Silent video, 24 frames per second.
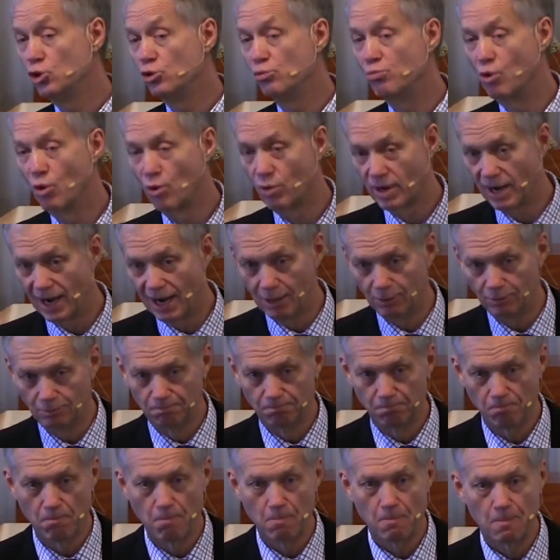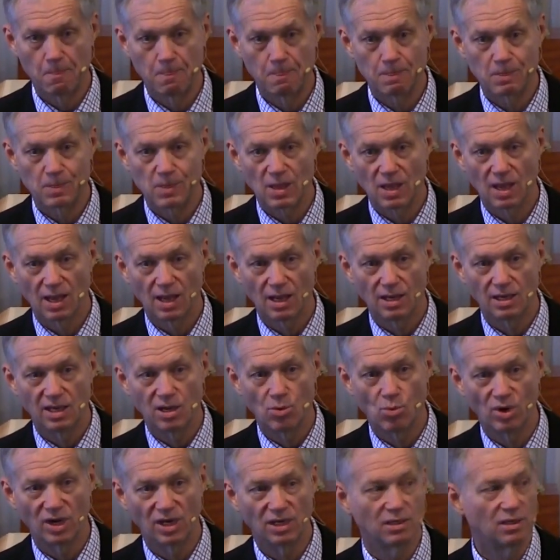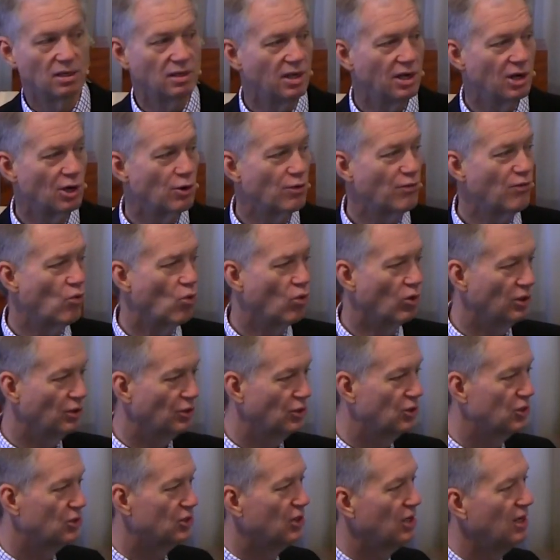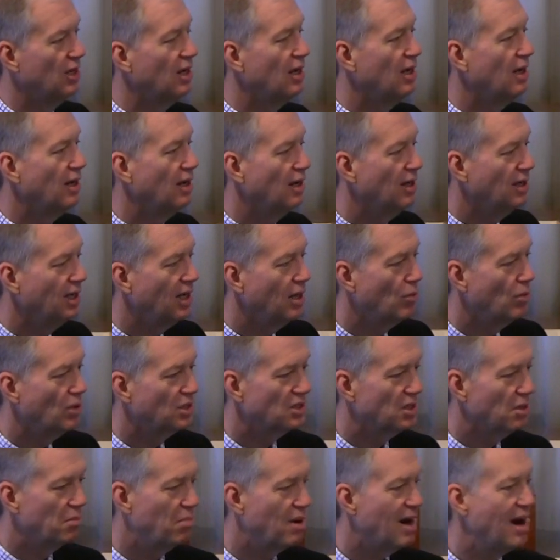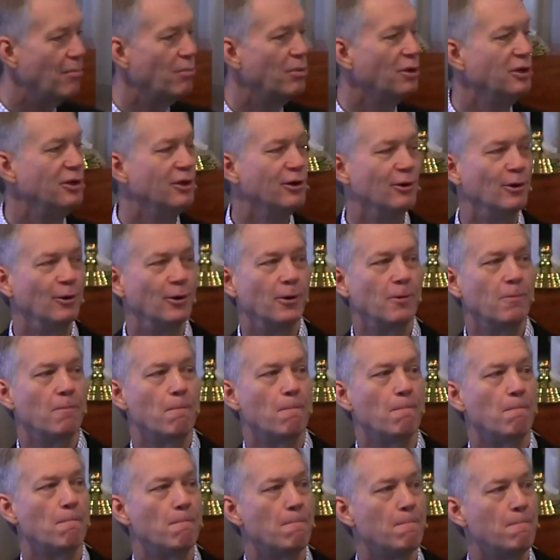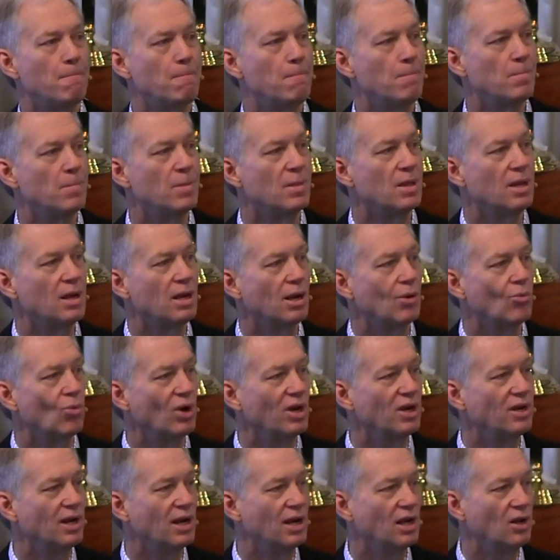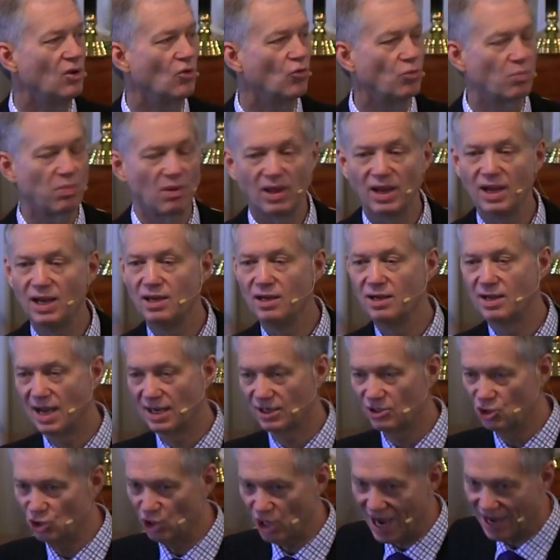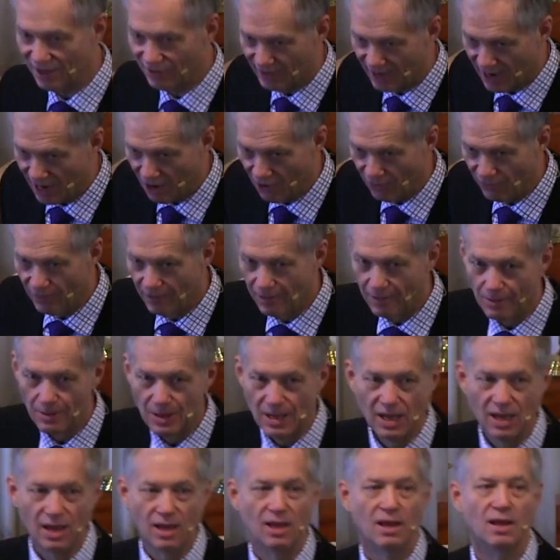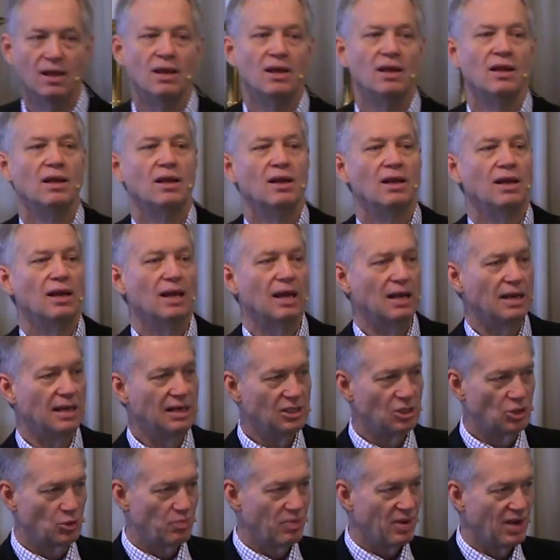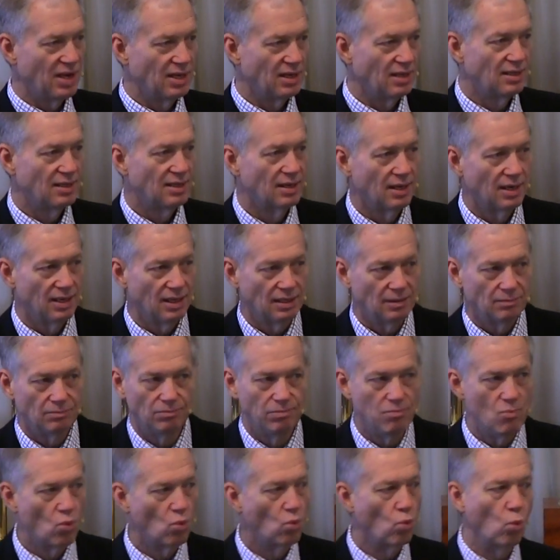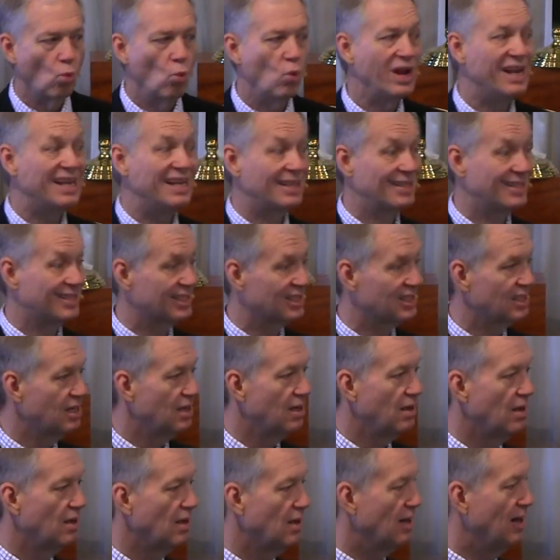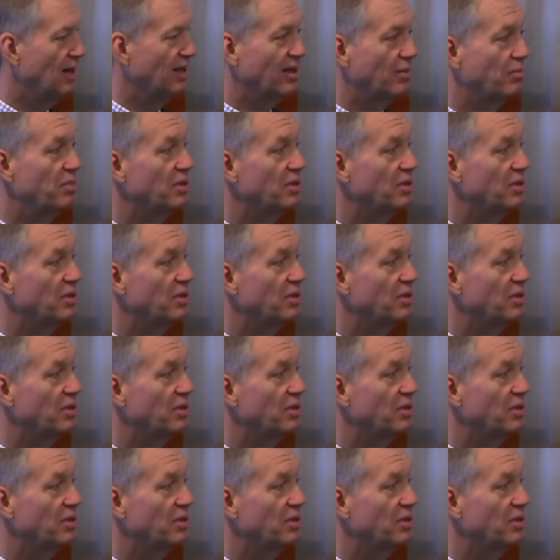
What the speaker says: II broke out. And he went into the Air Force, and he was a bombardier. And one day his plane got shot down. And he spent weeks on the